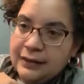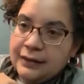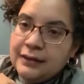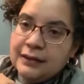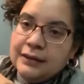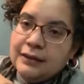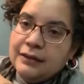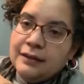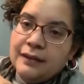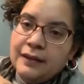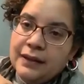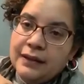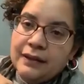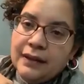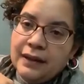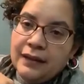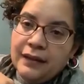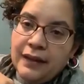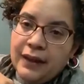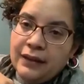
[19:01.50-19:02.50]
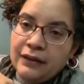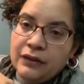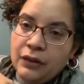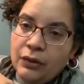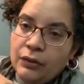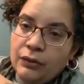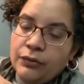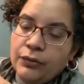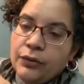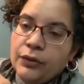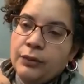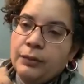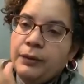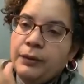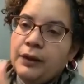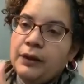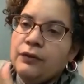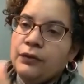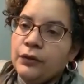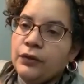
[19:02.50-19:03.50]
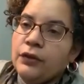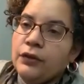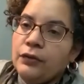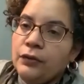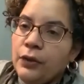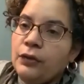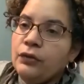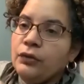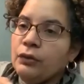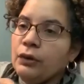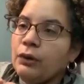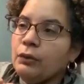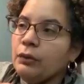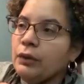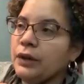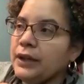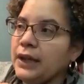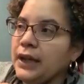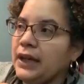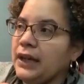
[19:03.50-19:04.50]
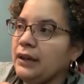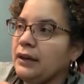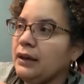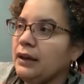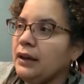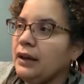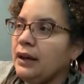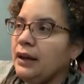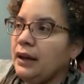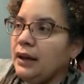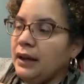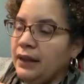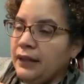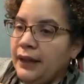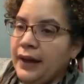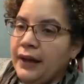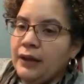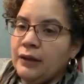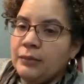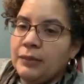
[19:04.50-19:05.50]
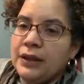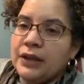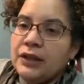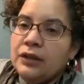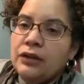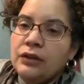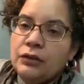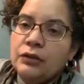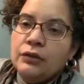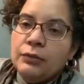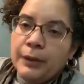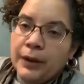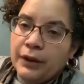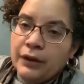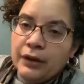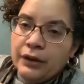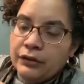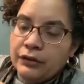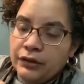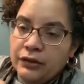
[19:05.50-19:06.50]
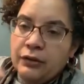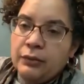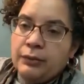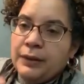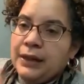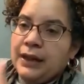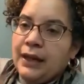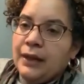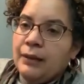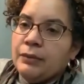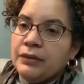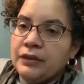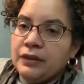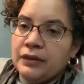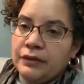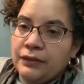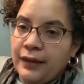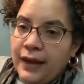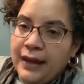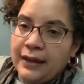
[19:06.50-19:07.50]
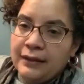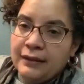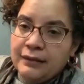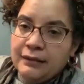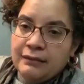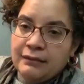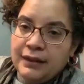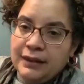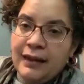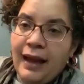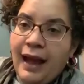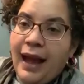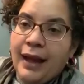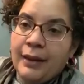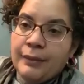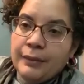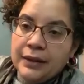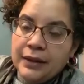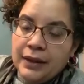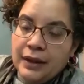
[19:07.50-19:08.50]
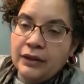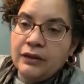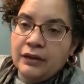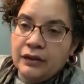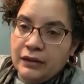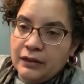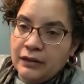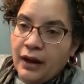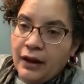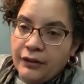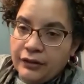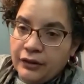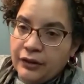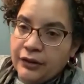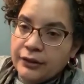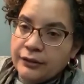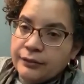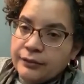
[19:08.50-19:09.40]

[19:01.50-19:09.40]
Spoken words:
and things like that. So for the folks who are working, that can be a huge barrier, just being able to find the time to get to the doctor.